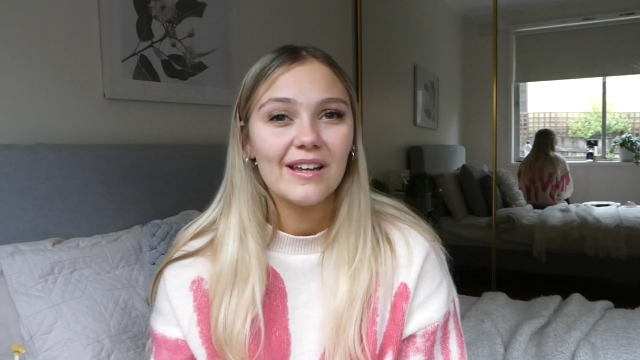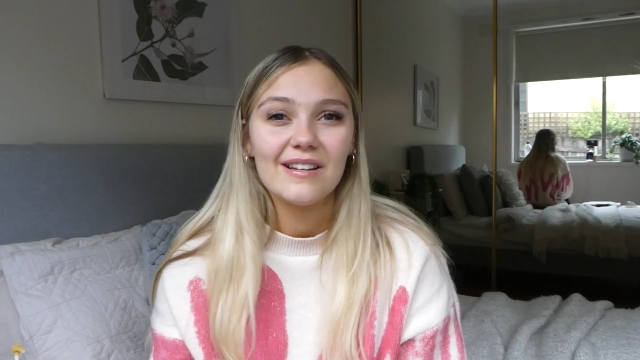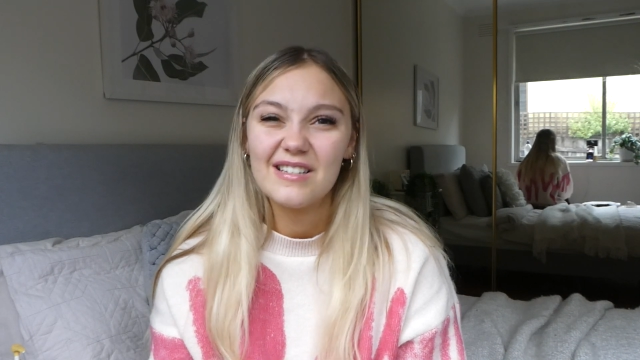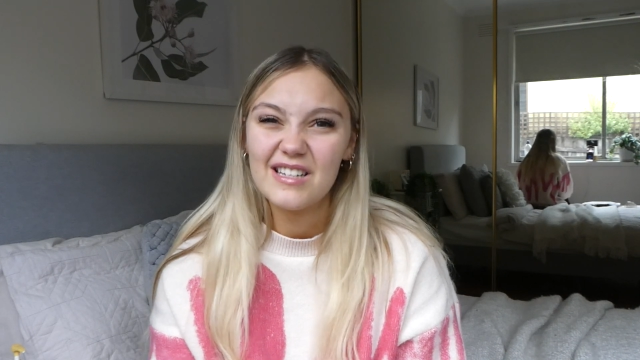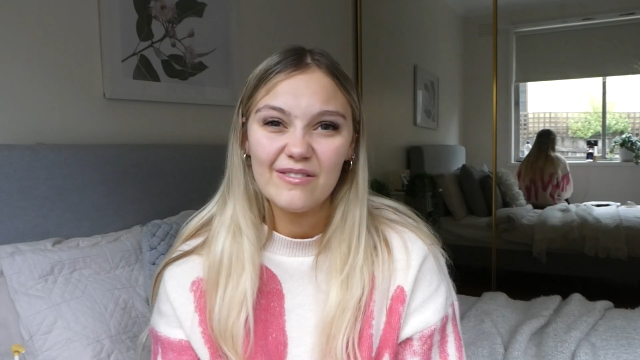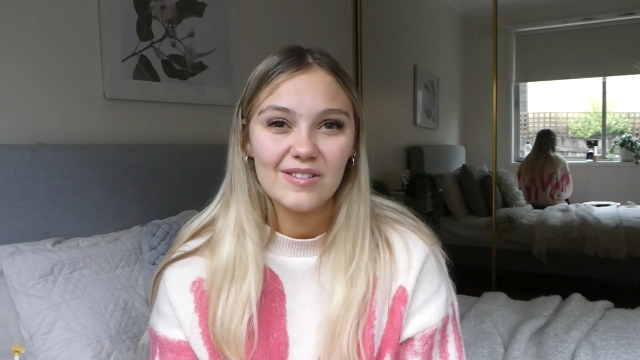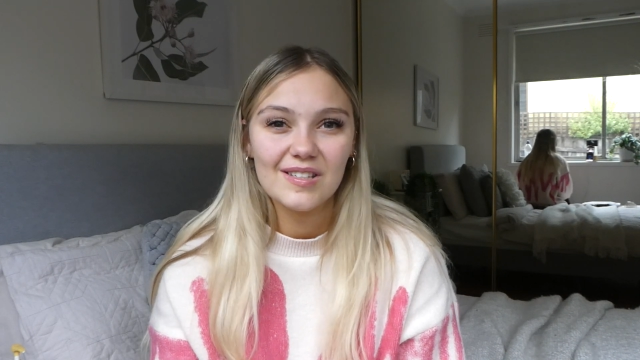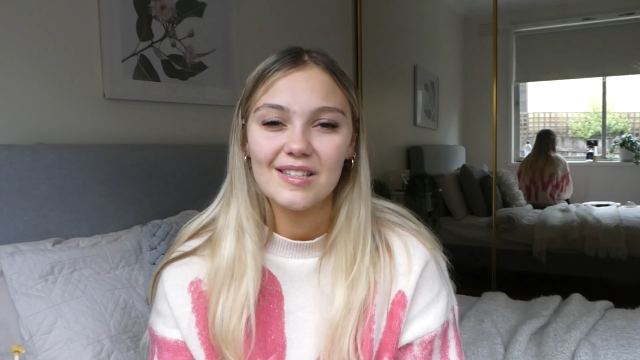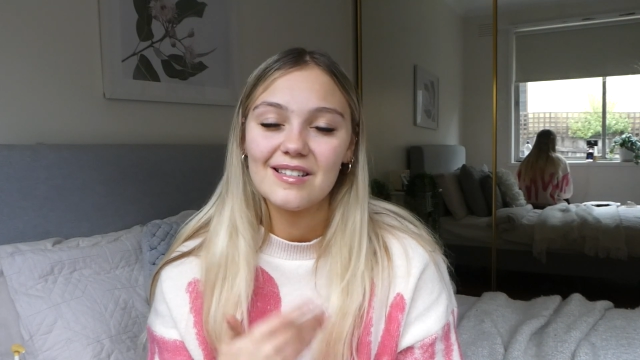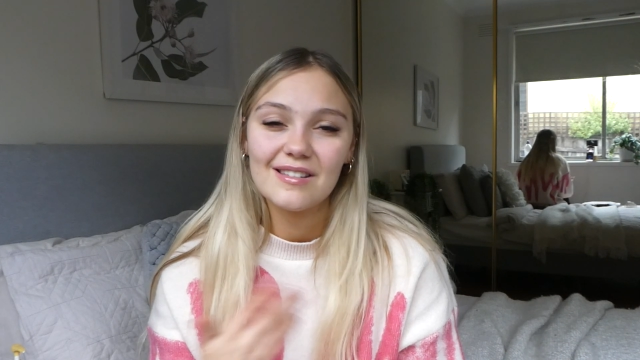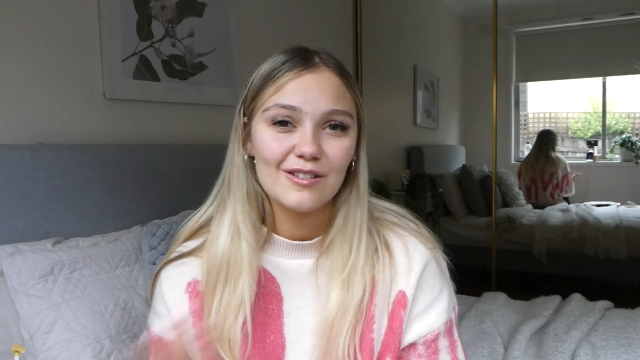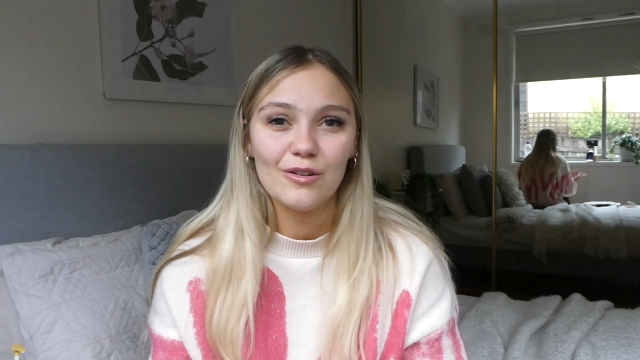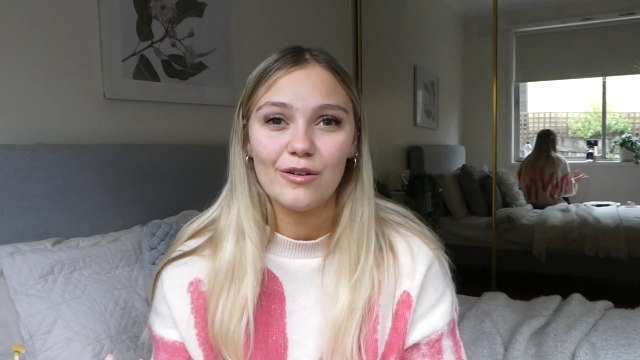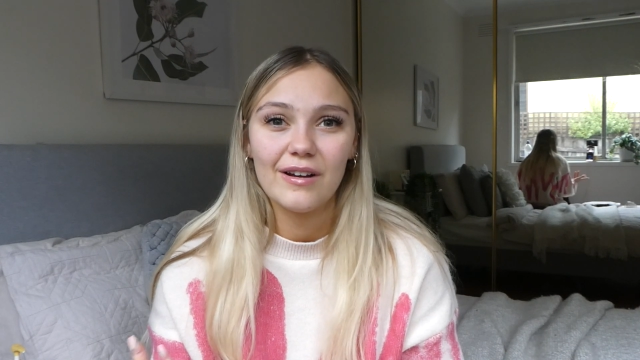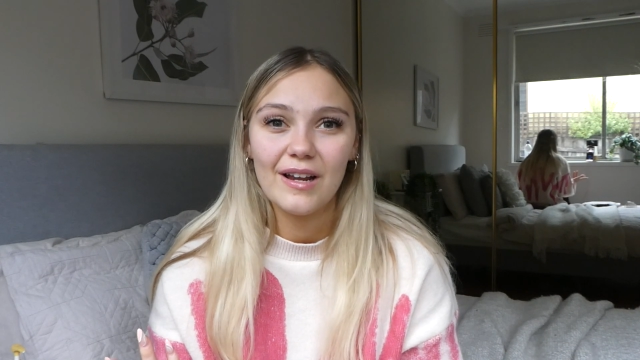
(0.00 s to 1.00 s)
in a deficit,
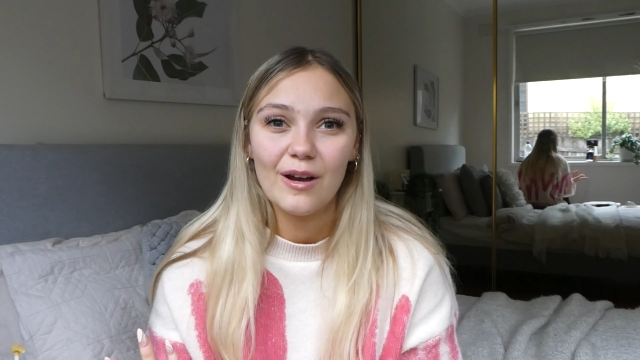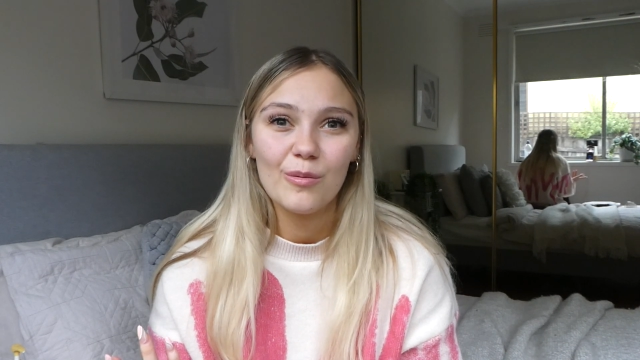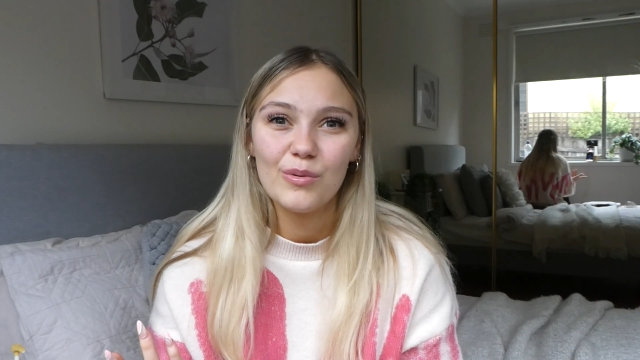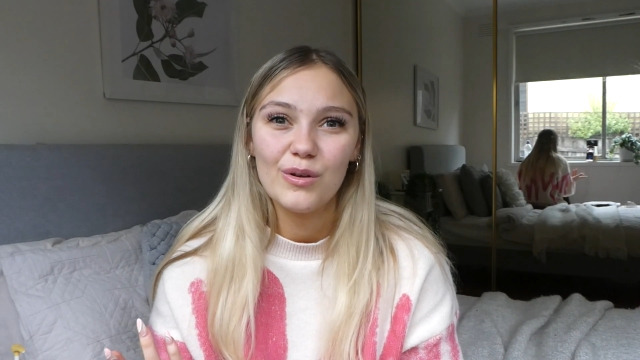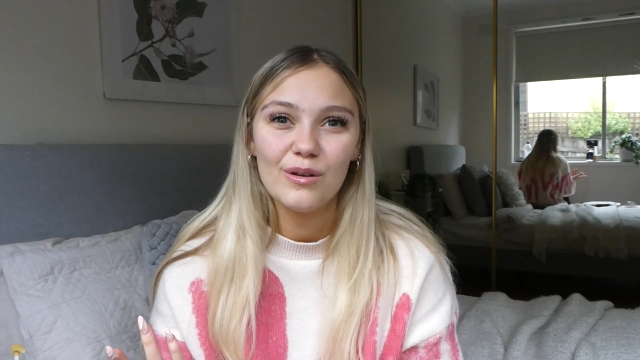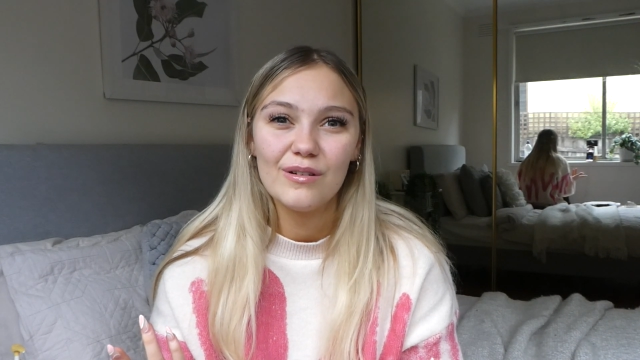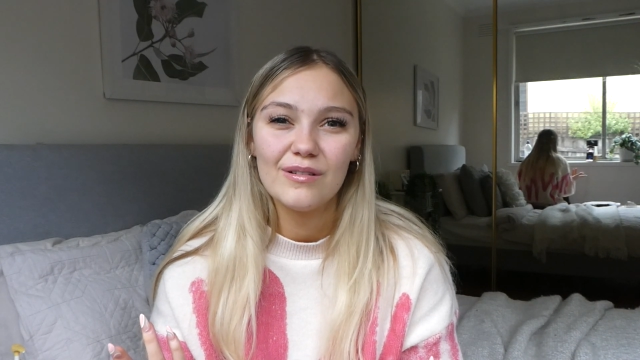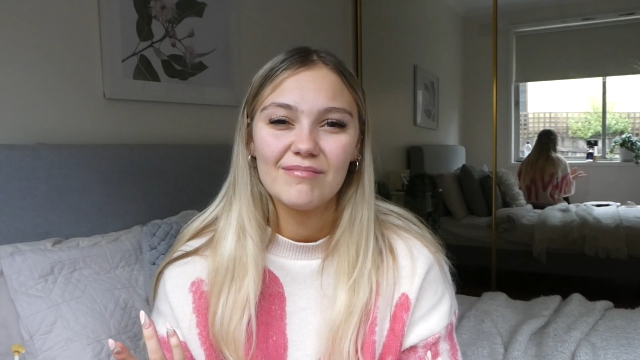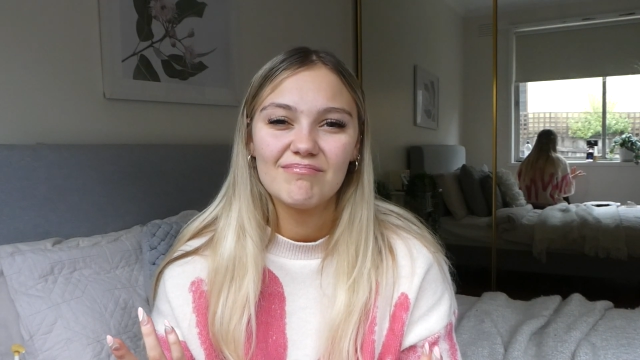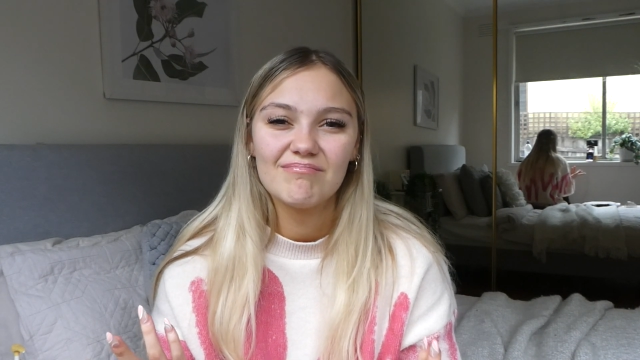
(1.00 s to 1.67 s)
it's not going to help you.